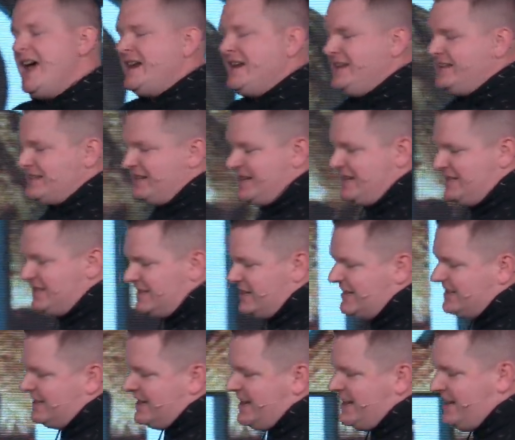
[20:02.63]
And
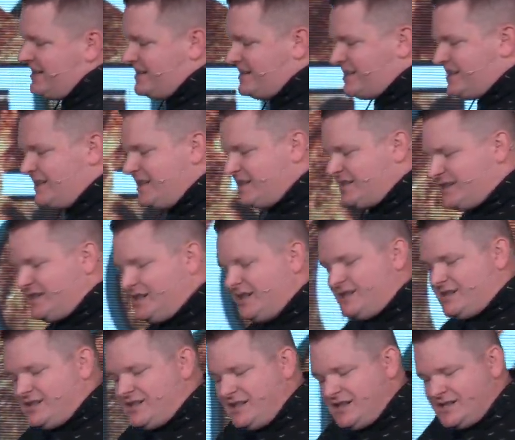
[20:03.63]
he's in
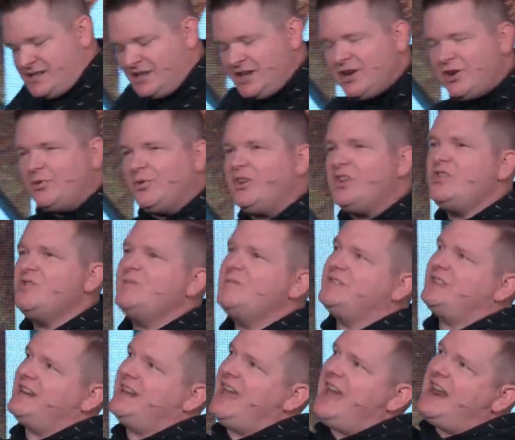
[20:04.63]
this little room.
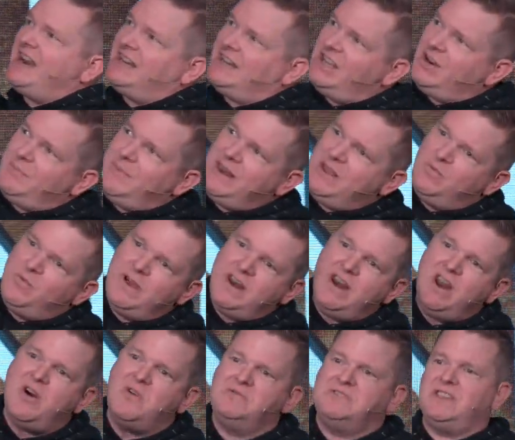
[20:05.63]
Said he had a little bitty
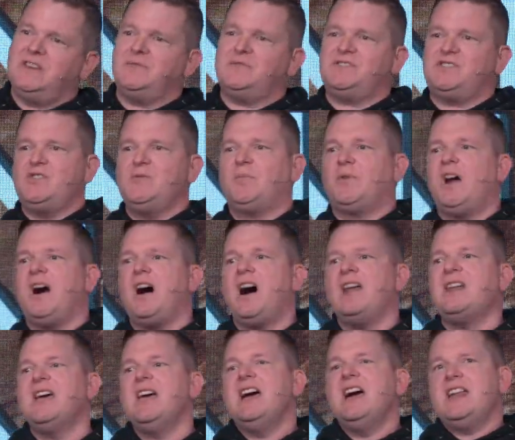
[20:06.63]
window. He said it was super
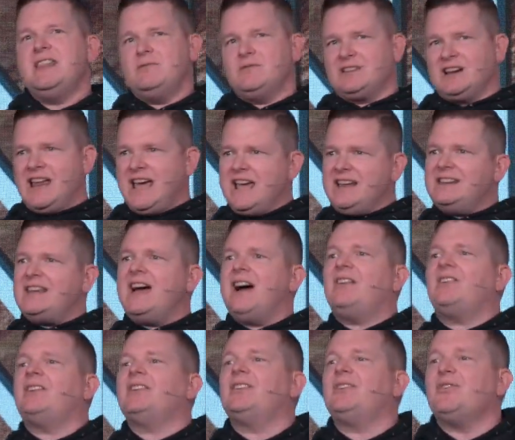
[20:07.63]
hot. And he was laid
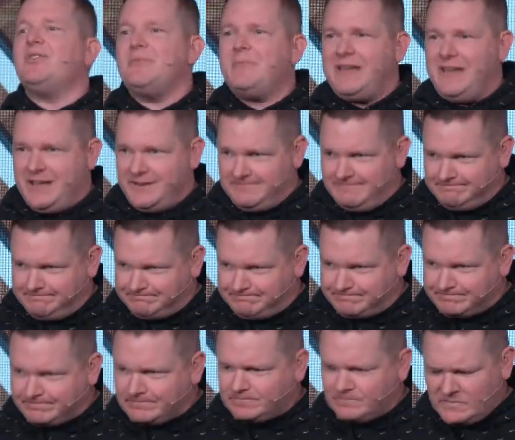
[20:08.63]
down, going to go to bed.
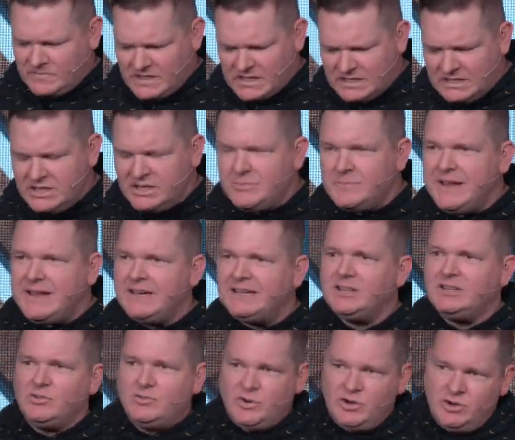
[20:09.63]
Little bed,
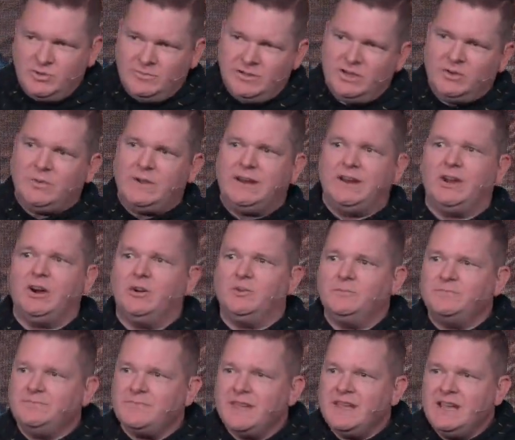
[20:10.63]
little room, little window.
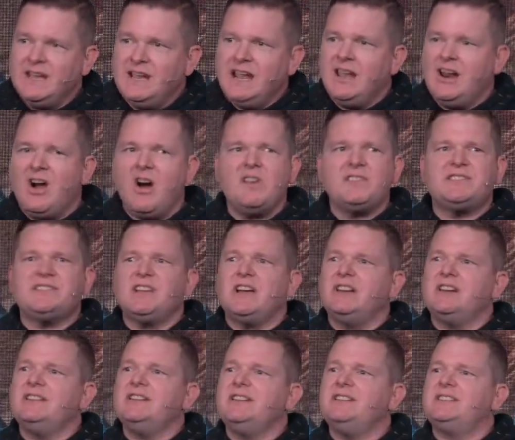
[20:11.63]
And all of a
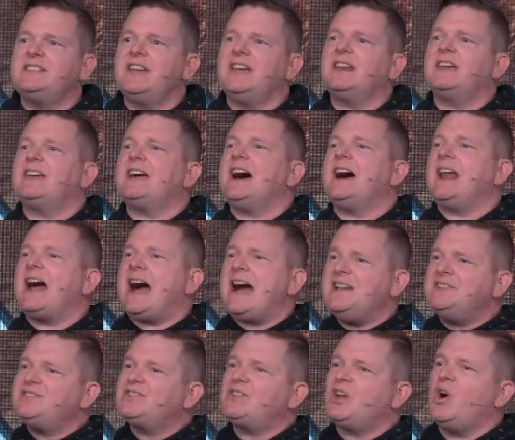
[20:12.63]
sudden, he said it got
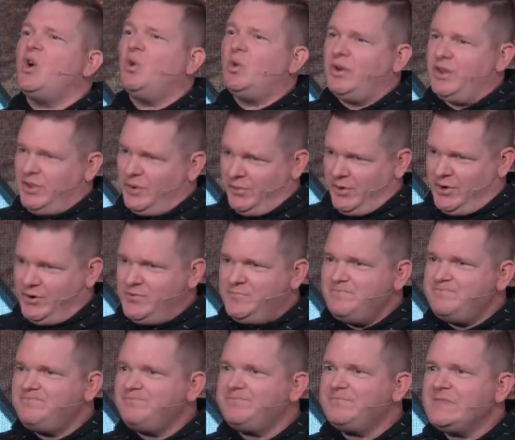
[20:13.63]
ice cold in the room.
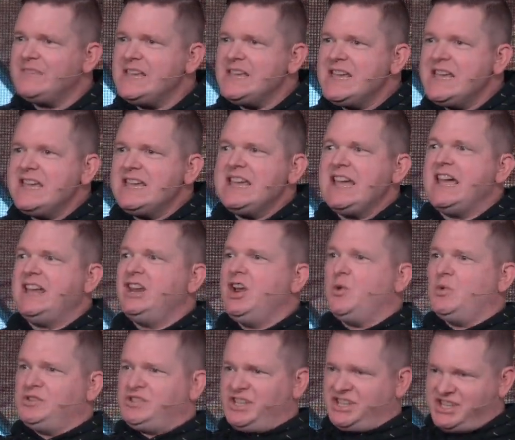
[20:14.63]
And
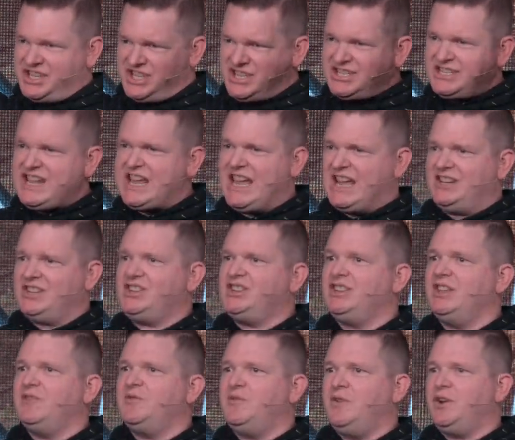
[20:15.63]
there was a
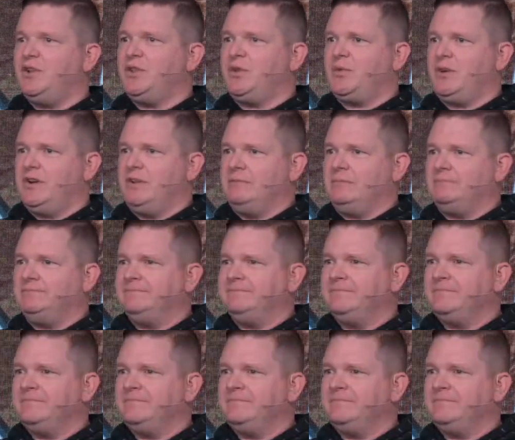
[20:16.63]
stench that filled the room.